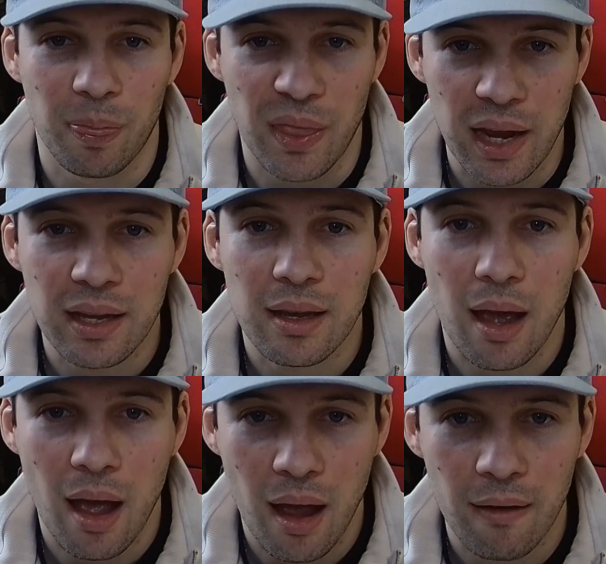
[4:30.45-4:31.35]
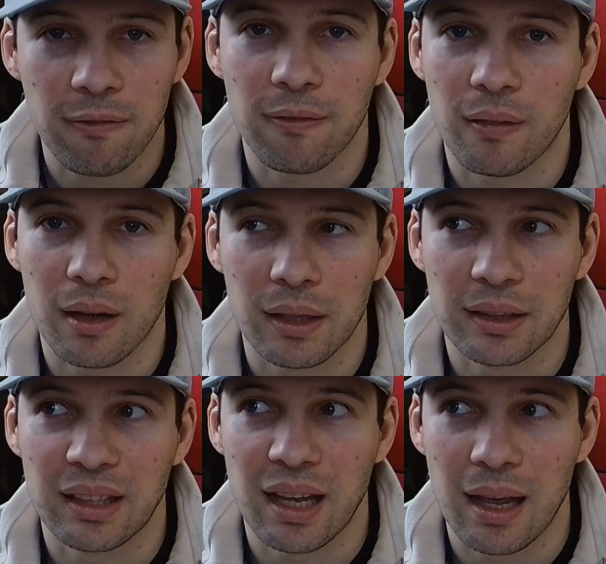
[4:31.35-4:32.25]
they have
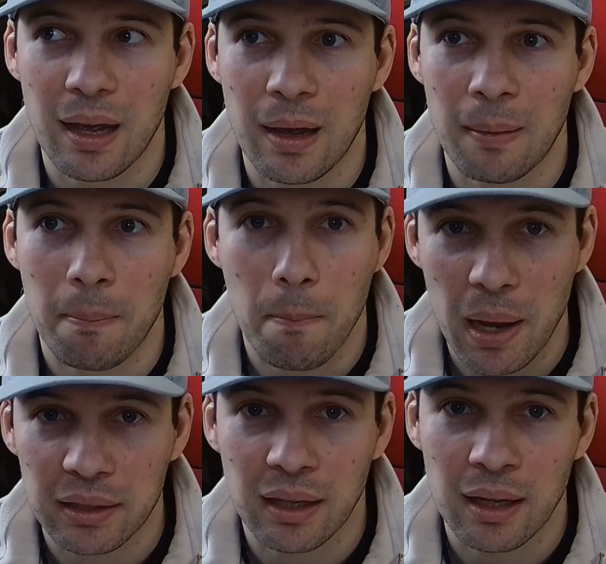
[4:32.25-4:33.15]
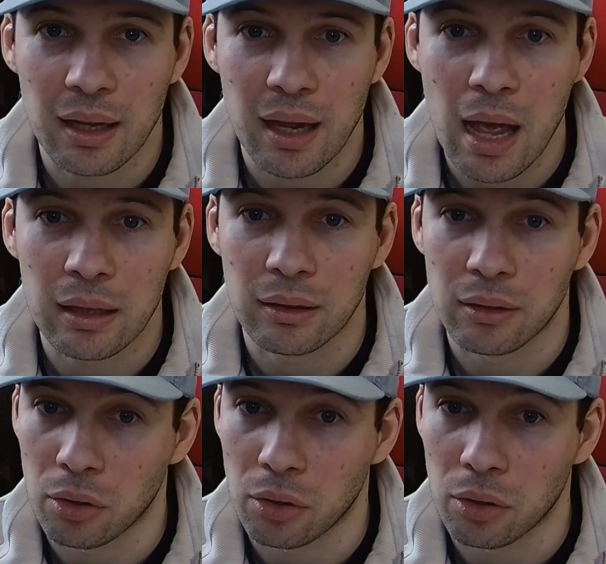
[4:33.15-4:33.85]
the meta and